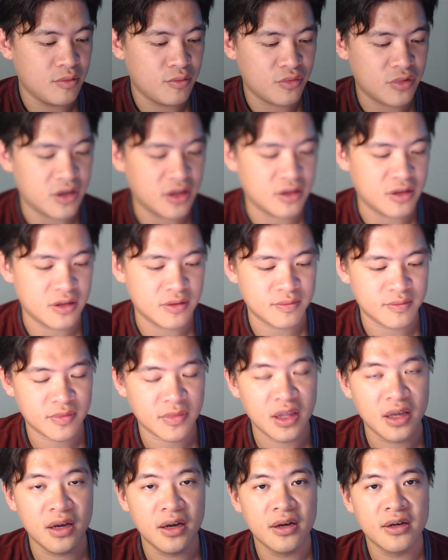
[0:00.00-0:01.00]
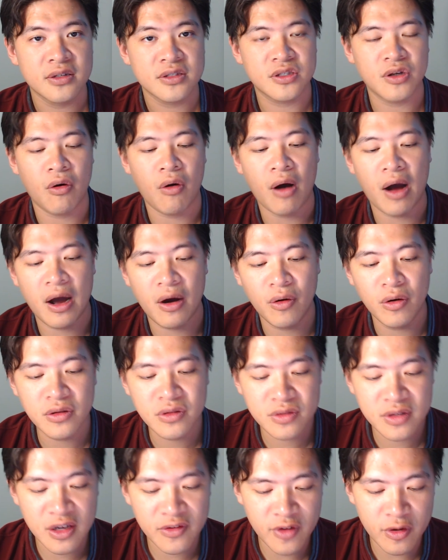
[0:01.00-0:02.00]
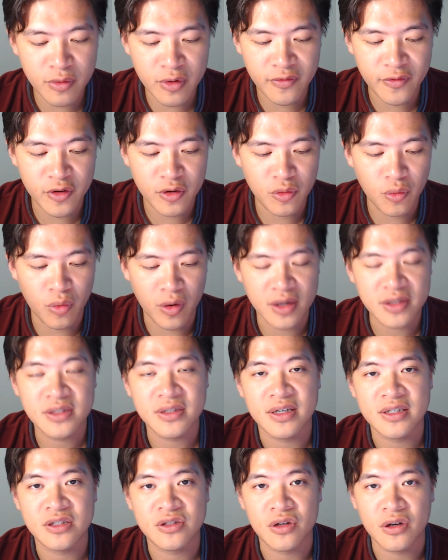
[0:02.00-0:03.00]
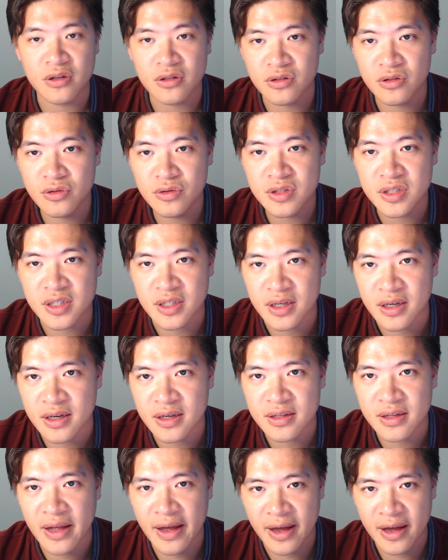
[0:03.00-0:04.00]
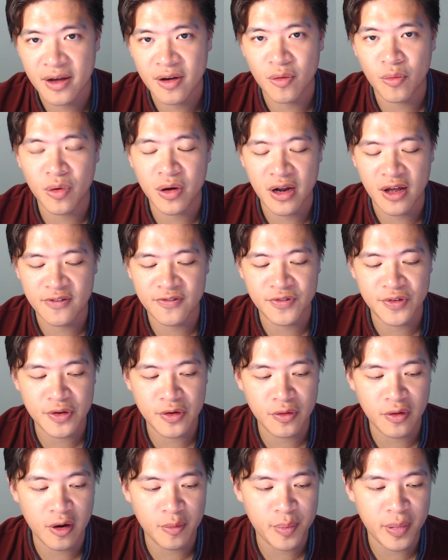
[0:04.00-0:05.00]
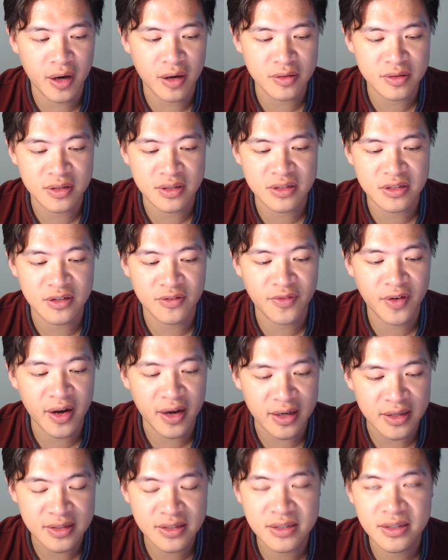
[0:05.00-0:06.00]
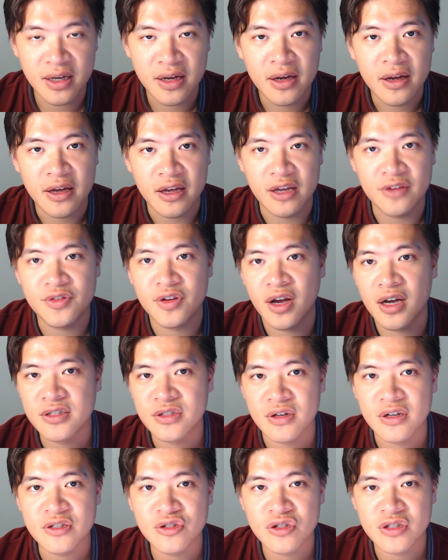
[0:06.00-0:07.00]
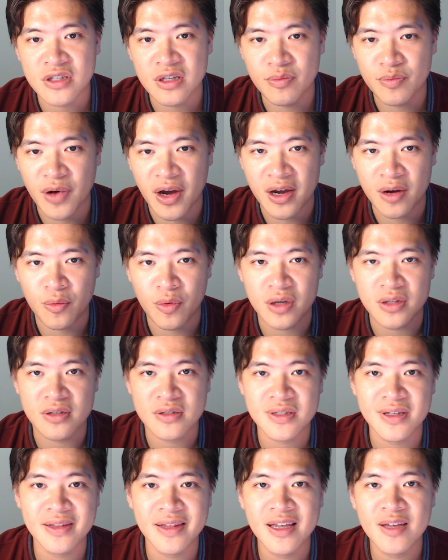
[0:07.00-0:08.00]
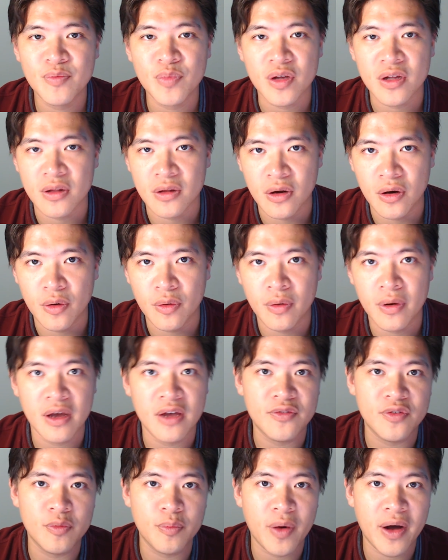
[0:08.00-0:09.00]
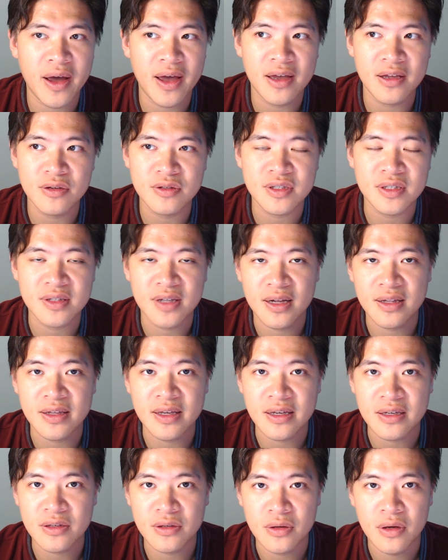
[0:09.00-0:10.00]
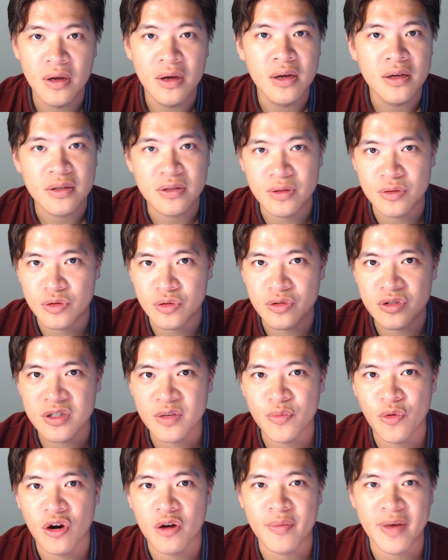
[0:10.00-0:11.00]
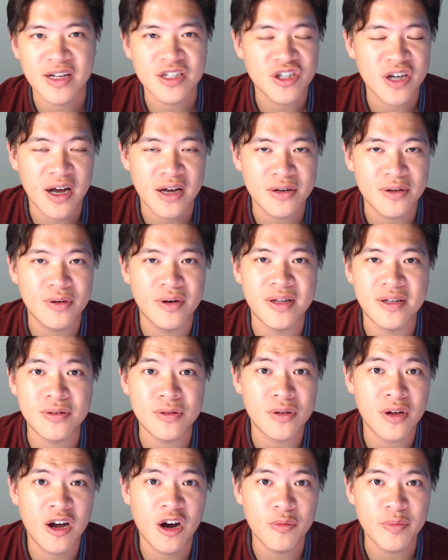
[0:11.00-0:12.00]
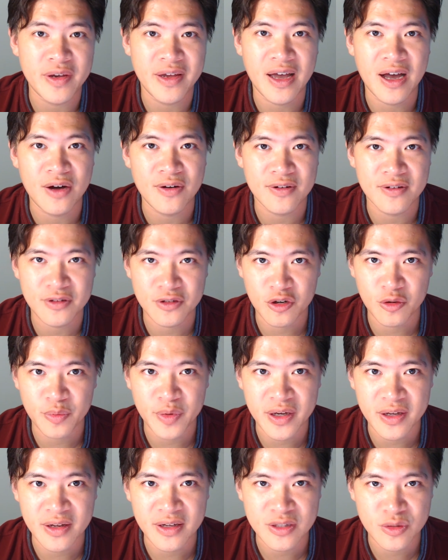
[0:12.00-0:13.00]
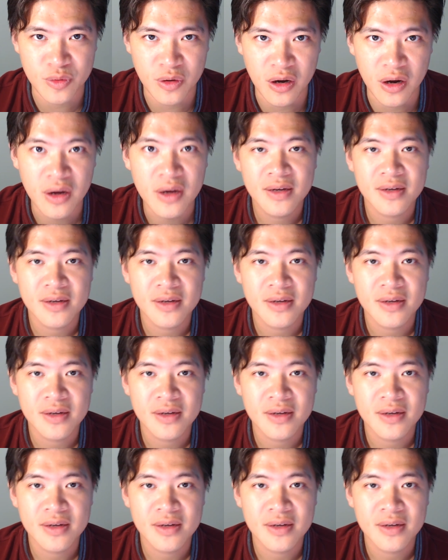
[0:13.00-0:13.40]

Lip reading: pretty good. So I will give a review once I start using it and what I feel about this device. If you guys are interested in buying one, there's a link below. If you buy it using that link, you do support my channel and you do help me out a little bit as well.